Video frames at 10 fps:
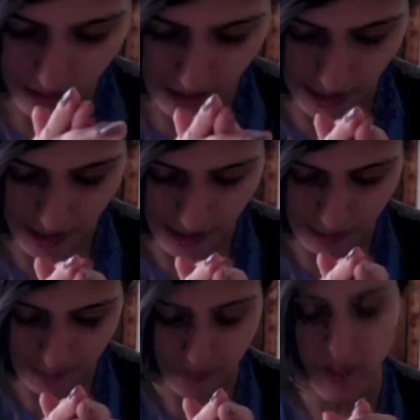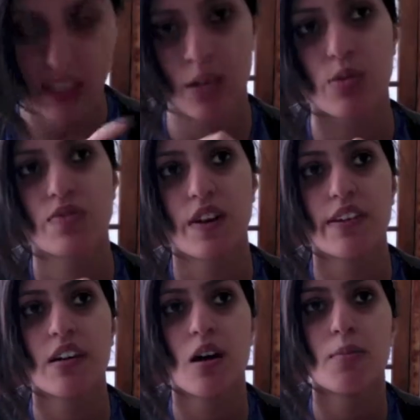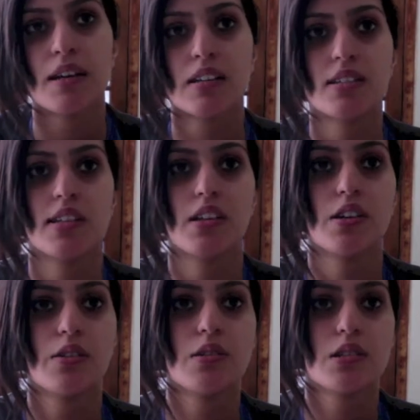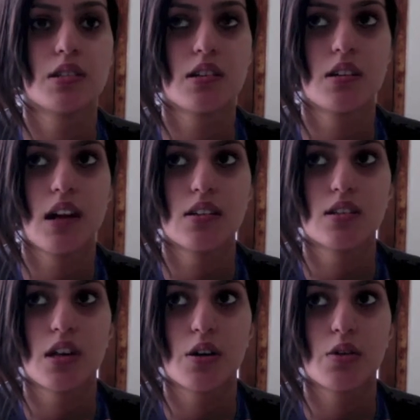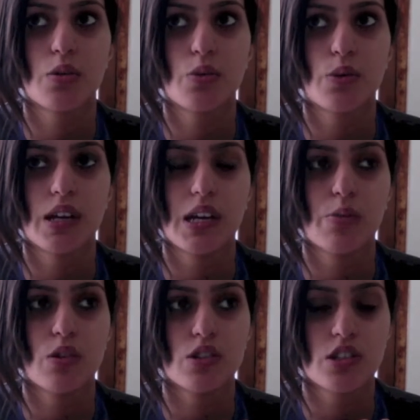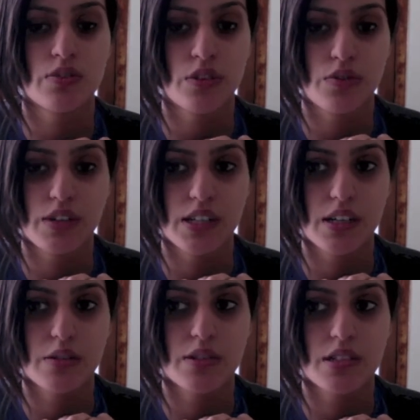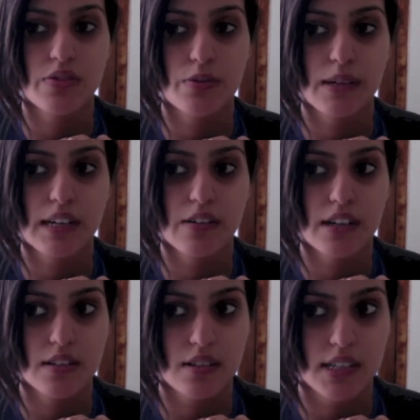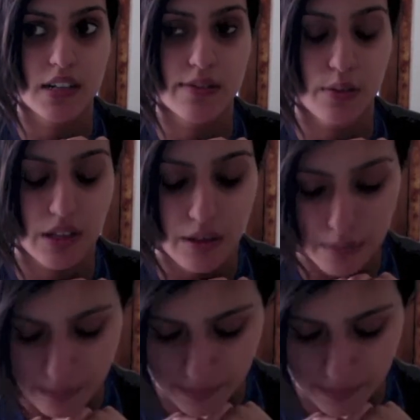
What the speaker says: It was very complex to use, so we watched a few videos to familiarise ourselves with it.